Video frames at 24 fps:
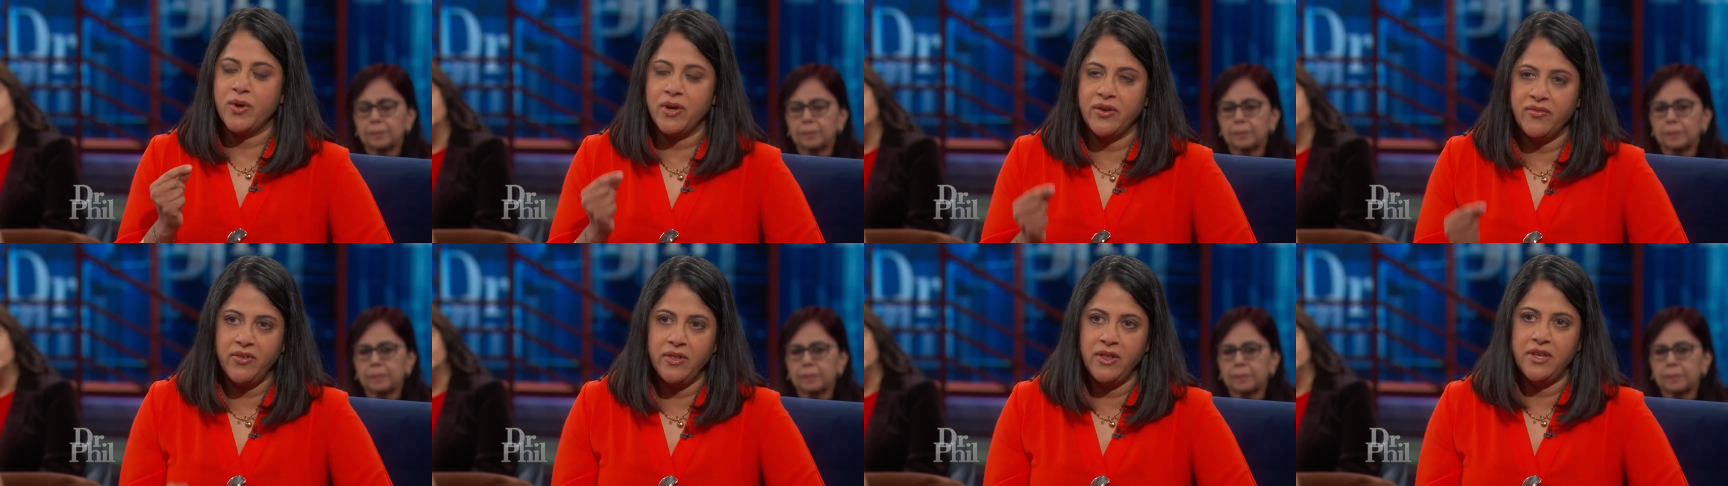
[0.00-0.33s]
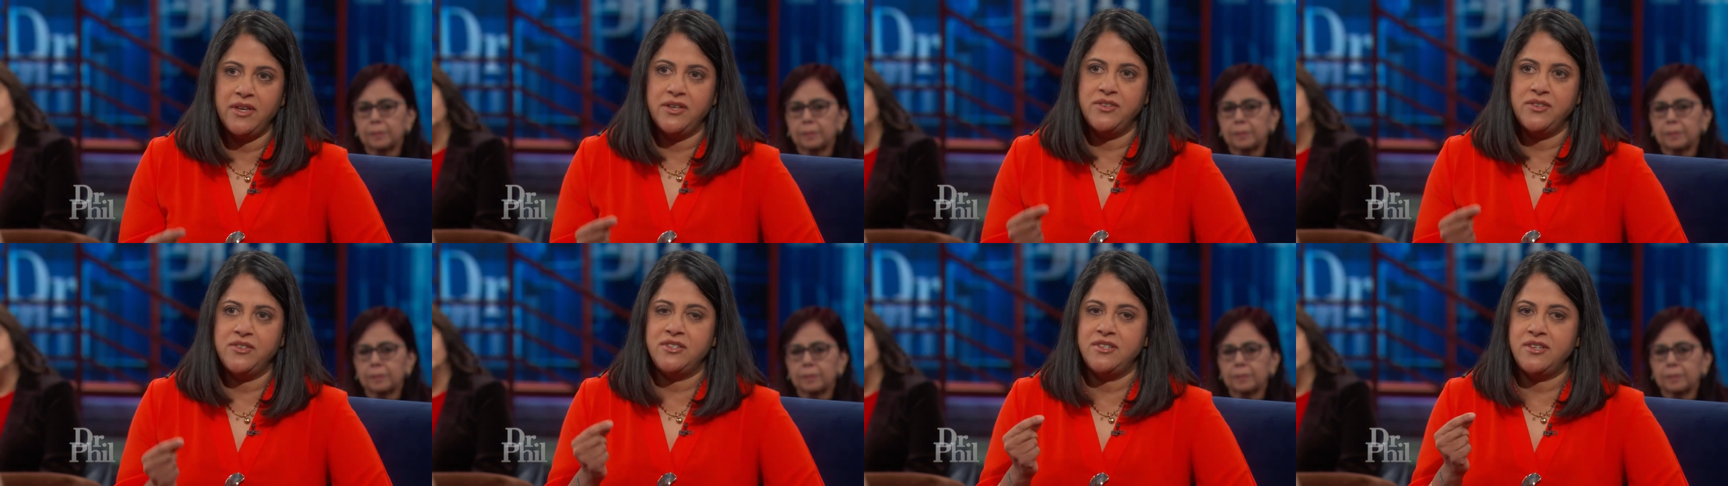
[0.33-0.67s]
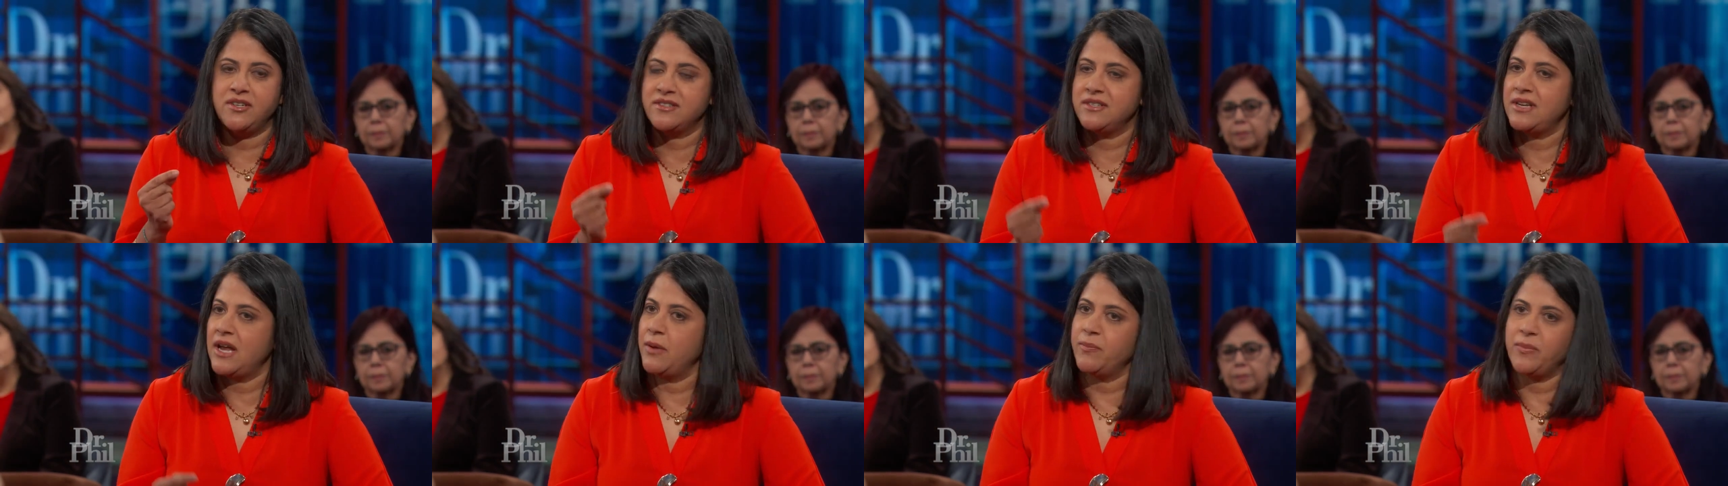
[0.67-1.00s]
Speaker 1: privilege
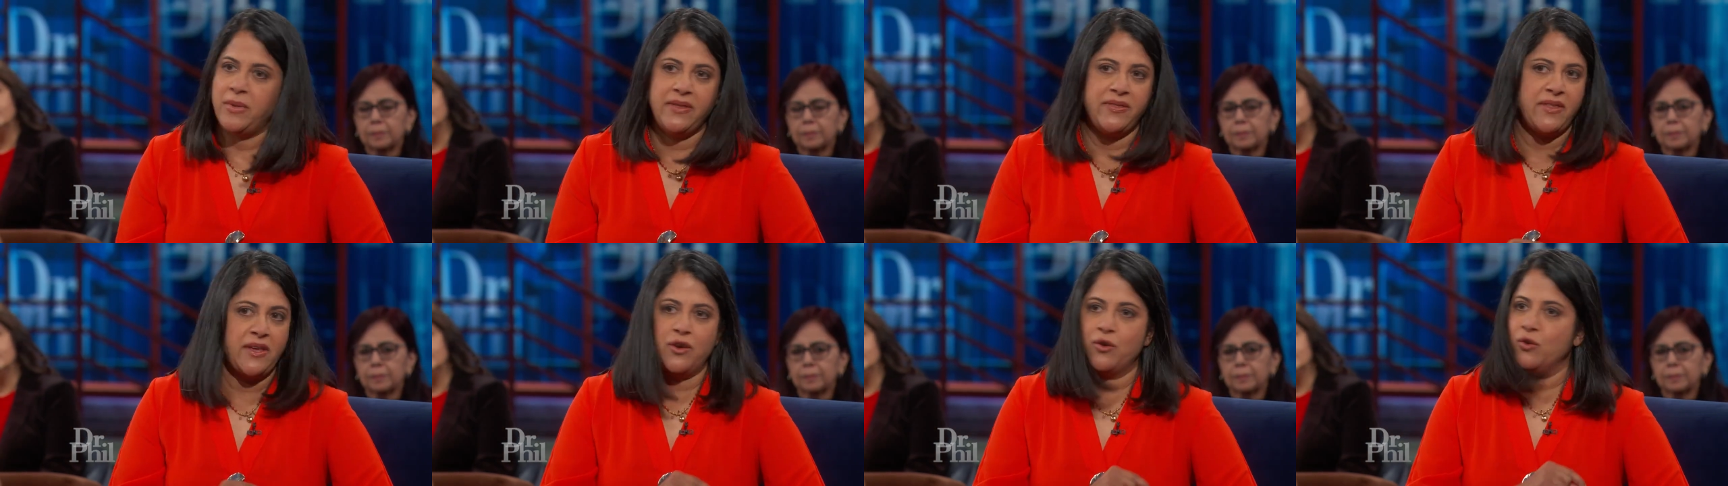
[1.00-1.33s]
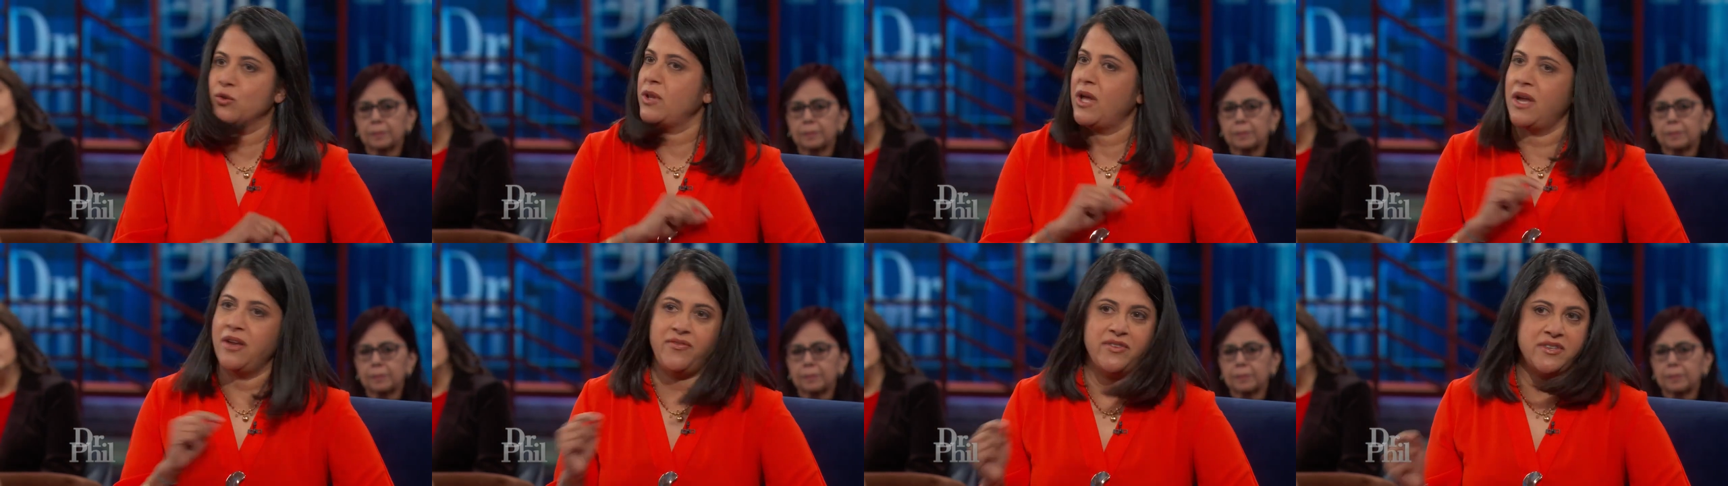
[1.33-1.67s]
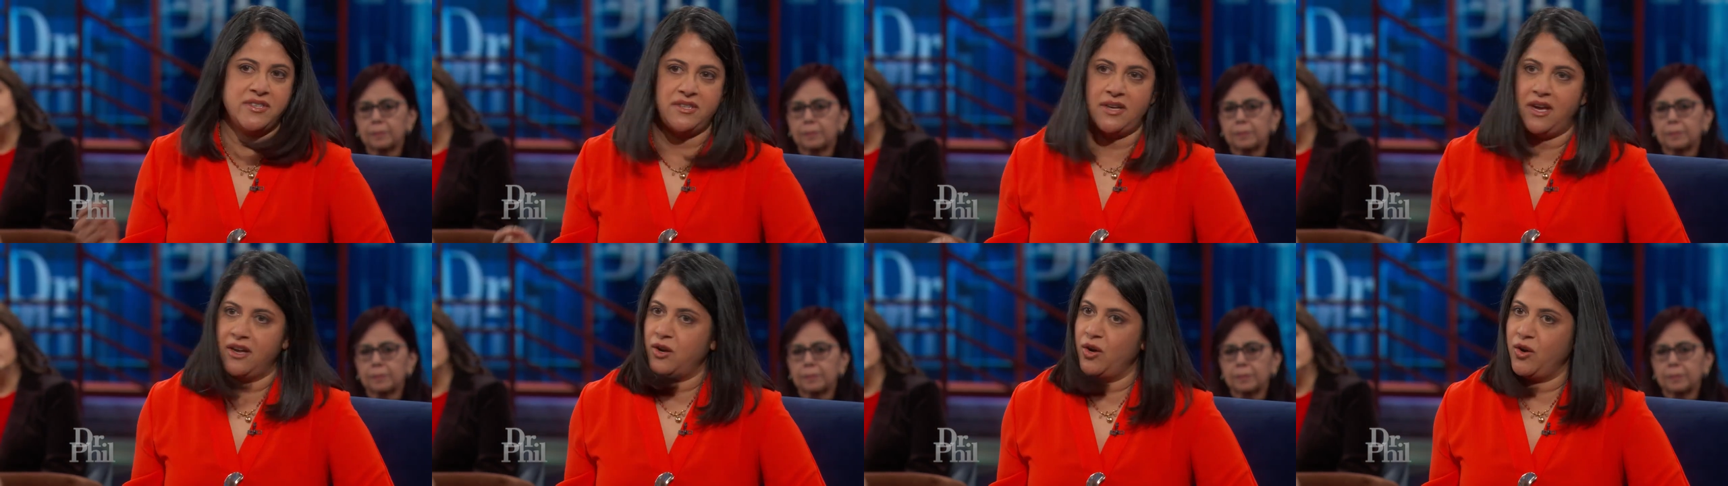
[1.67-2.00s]
does not mean that your life is
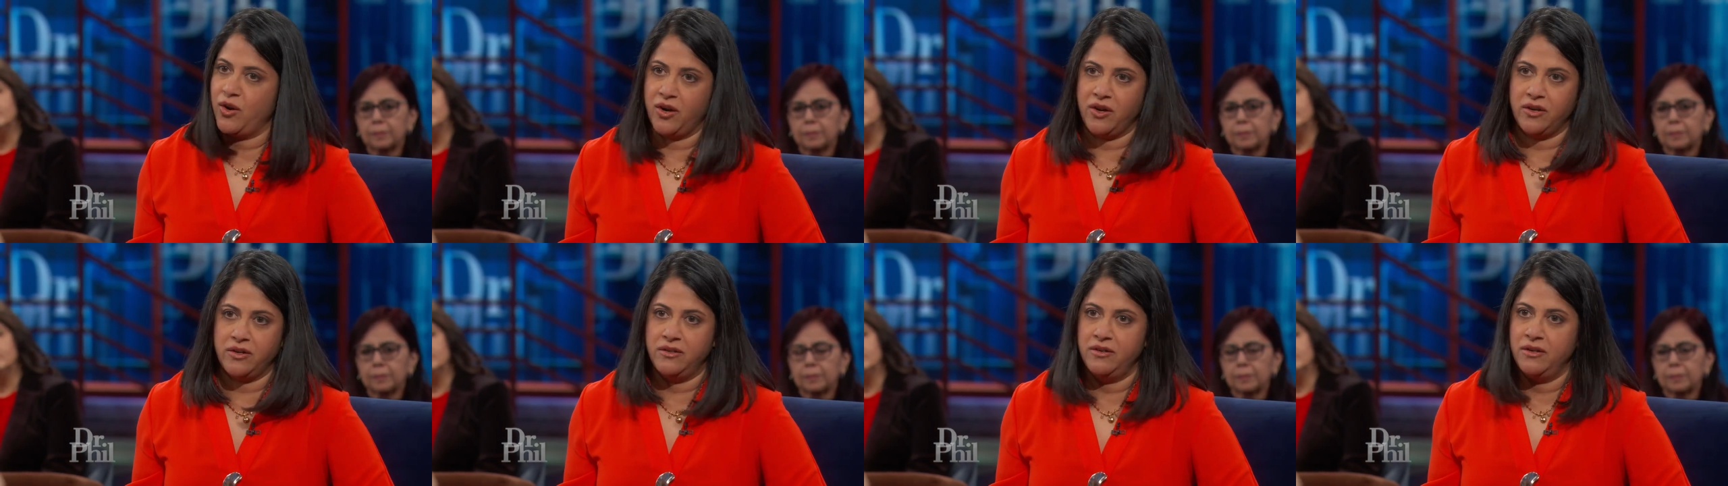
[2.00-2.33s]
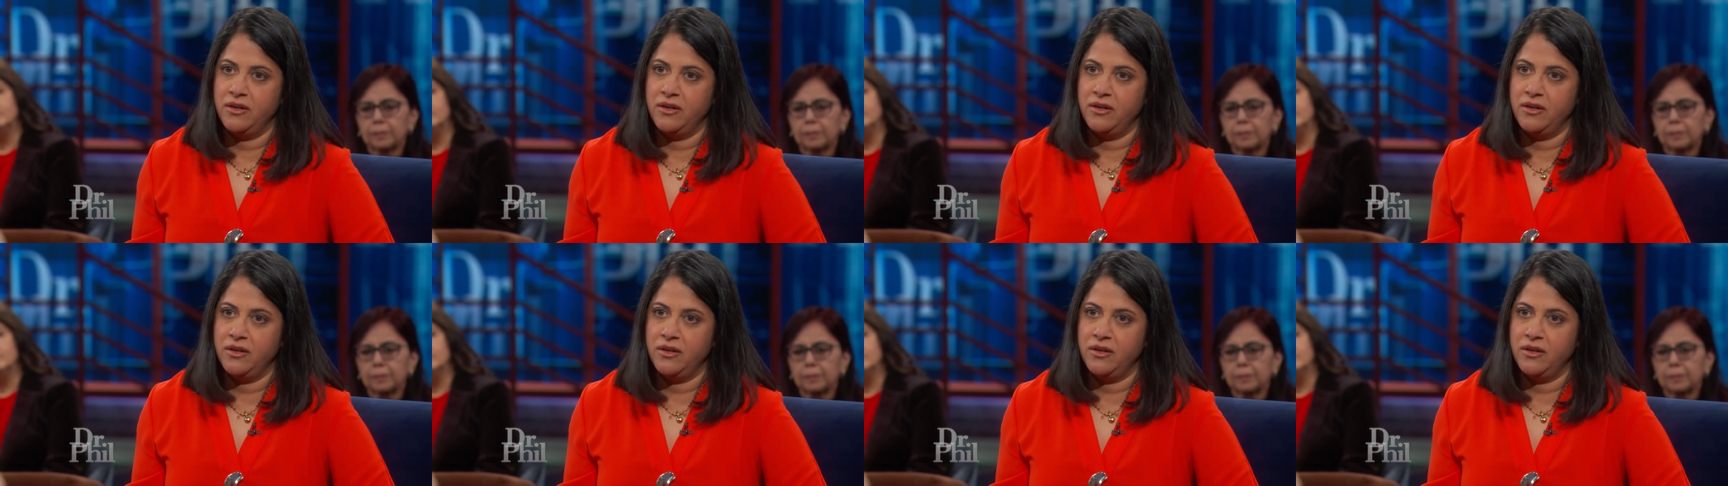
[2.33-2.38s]
not hard.